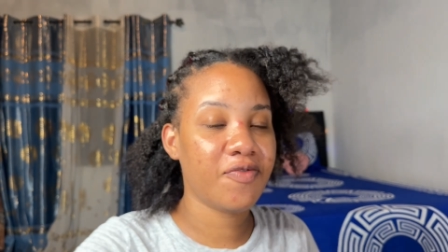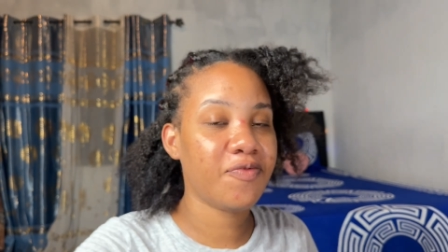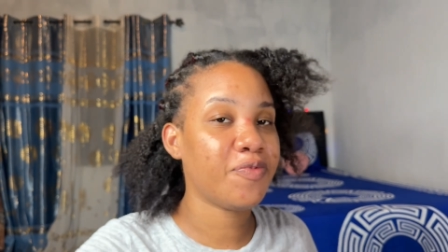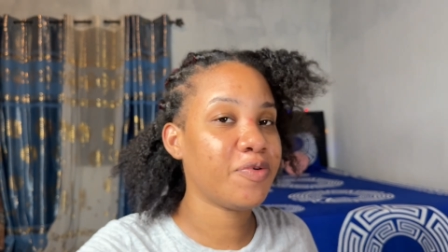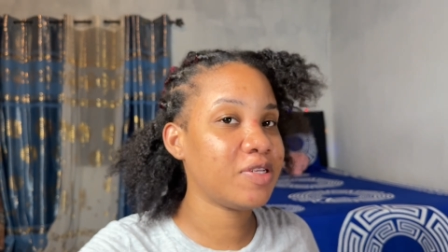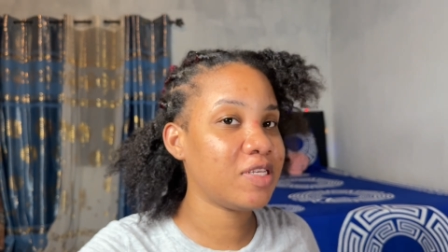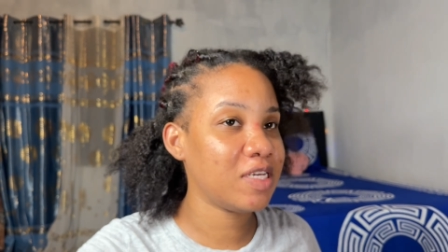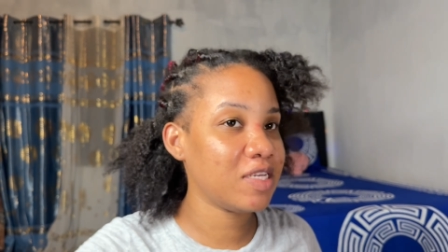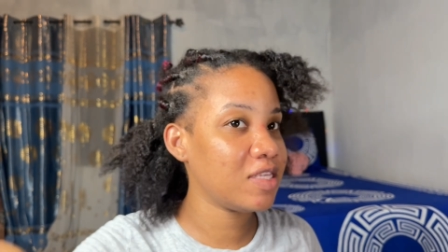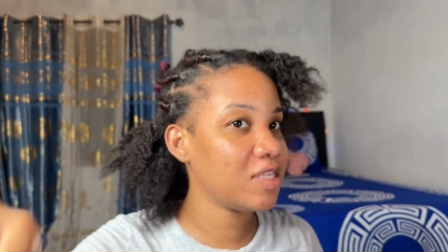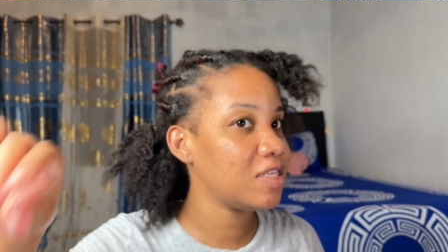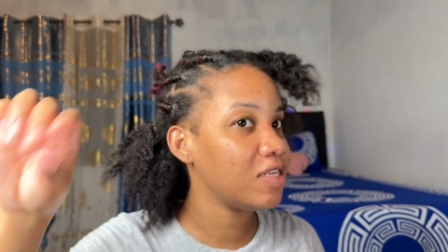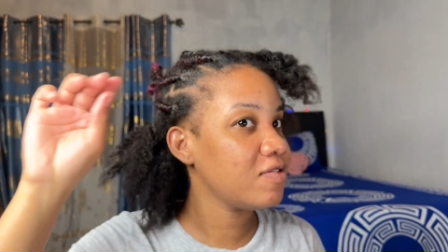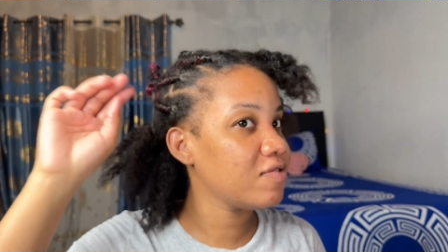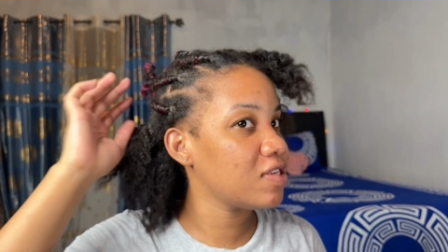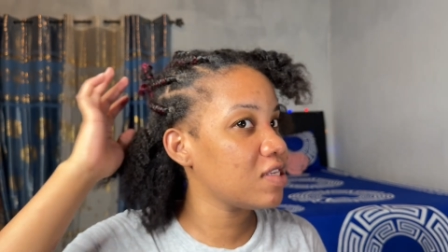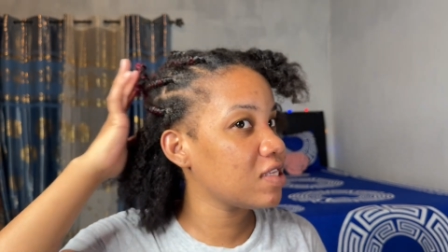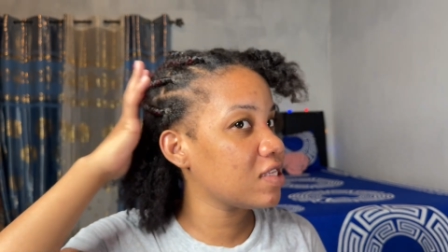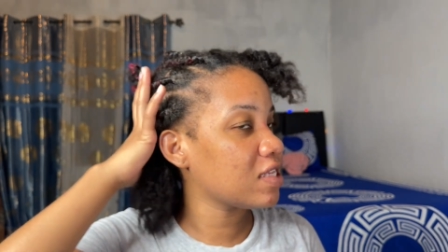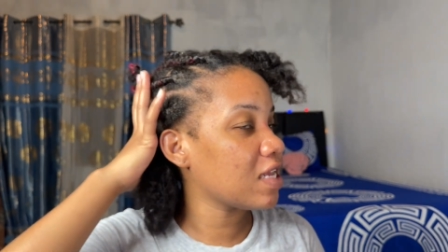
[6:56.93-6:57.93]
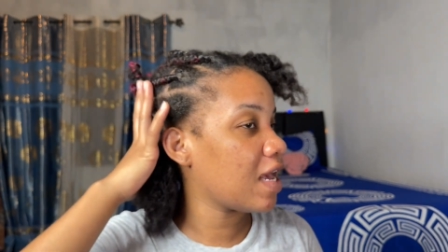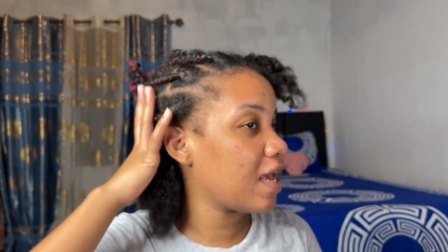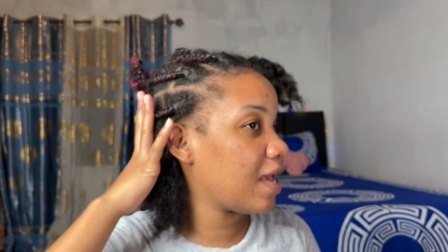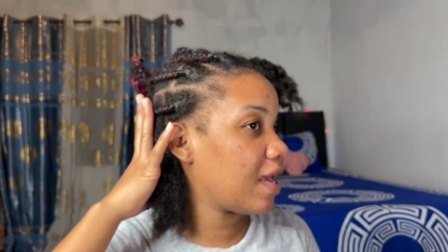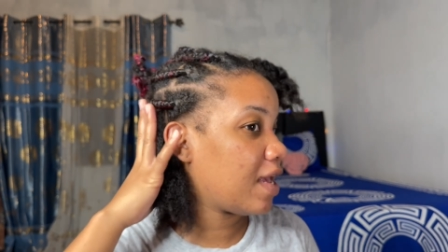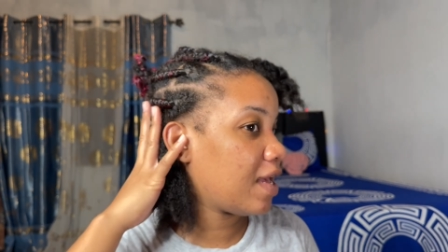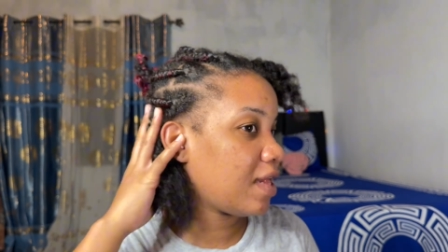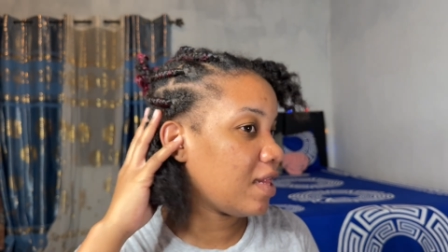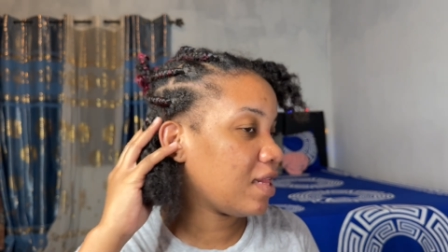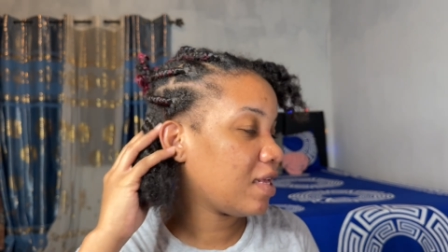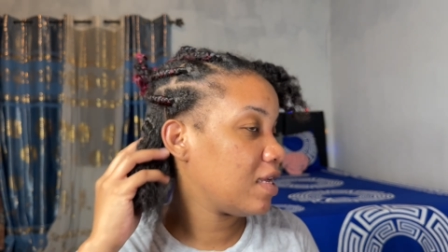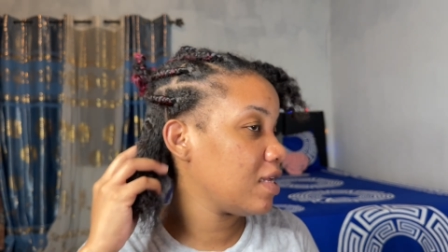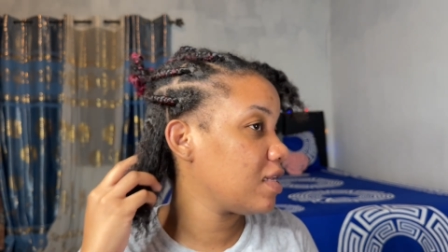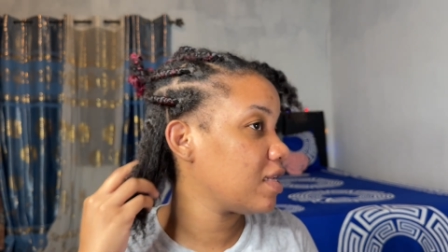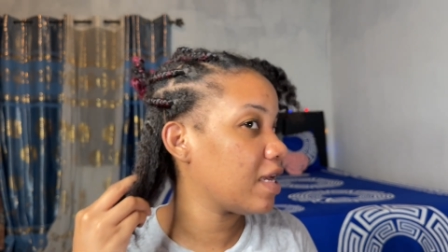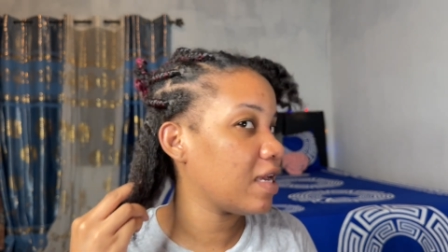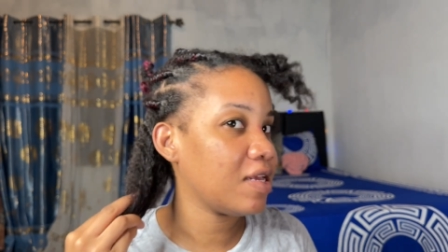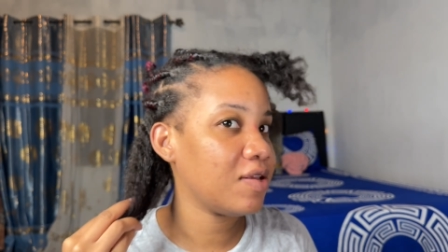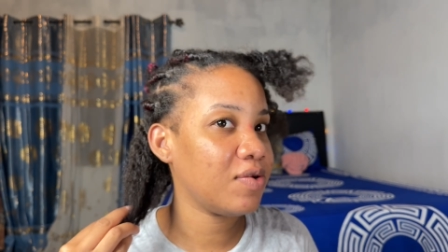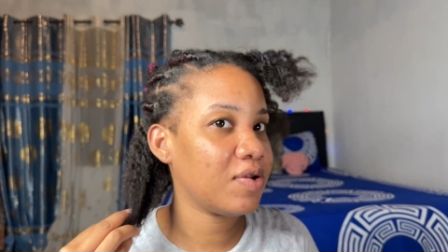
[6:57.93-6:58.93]
protective styling
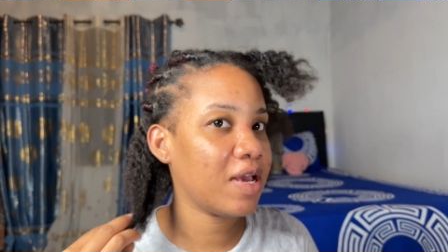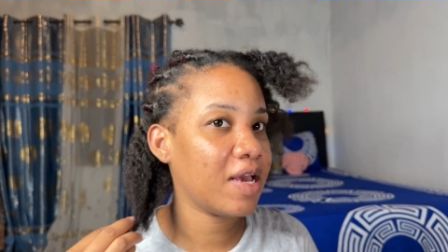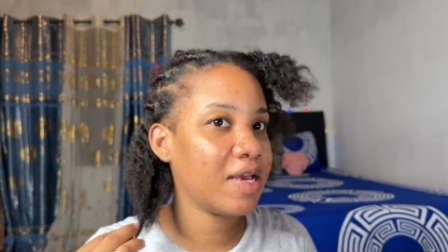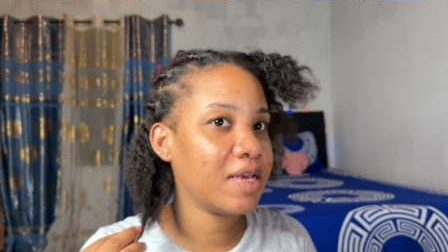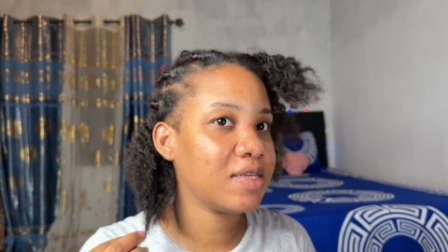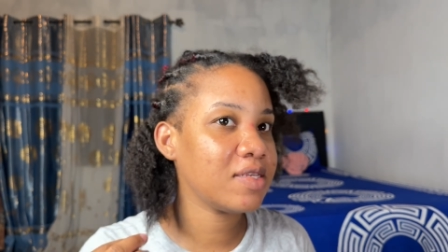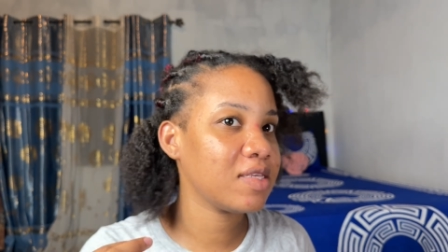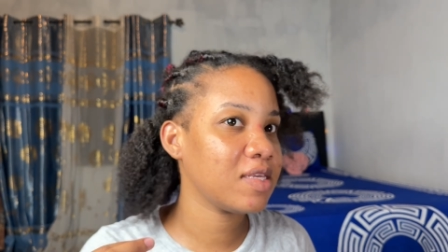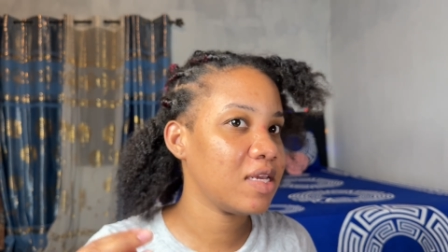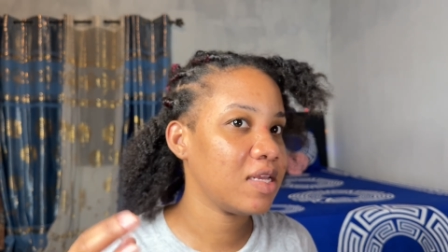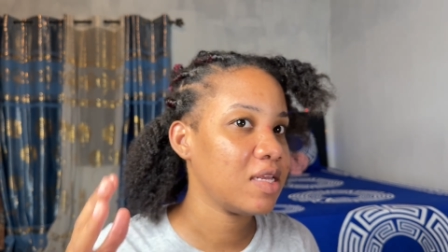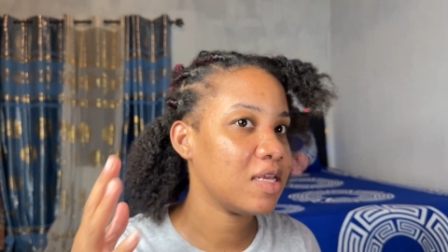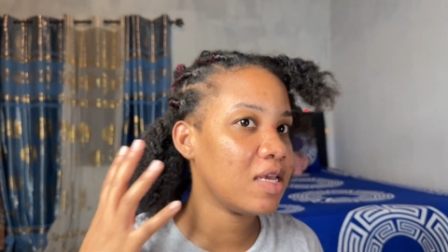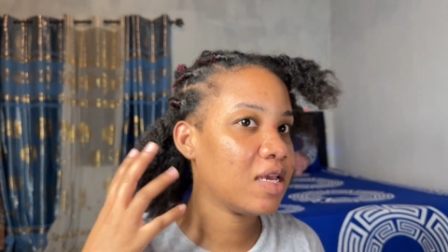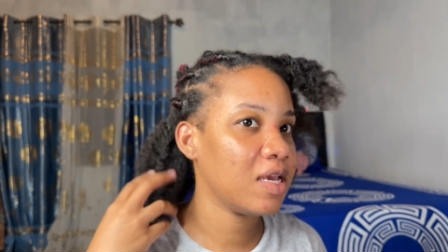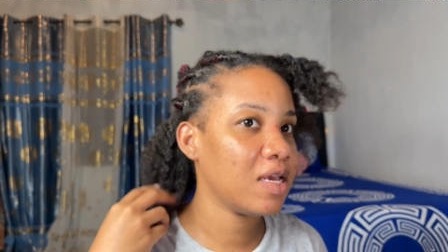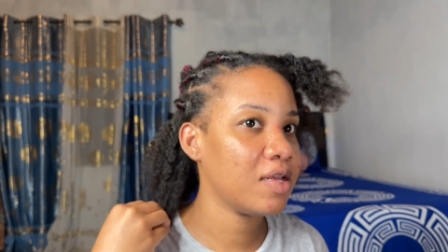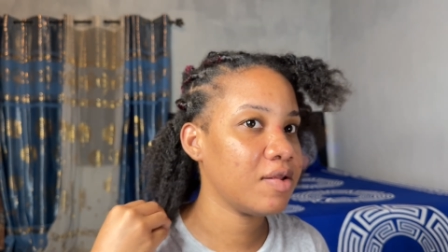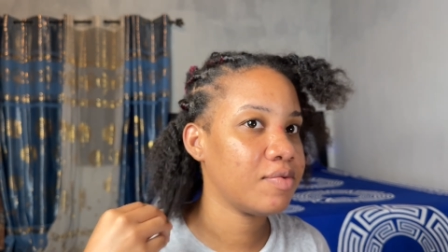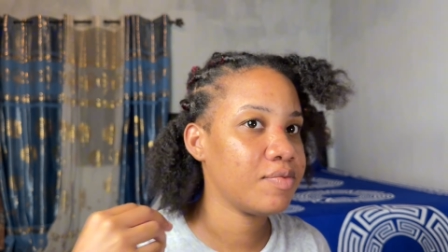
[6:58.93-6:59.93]
that you guys can get.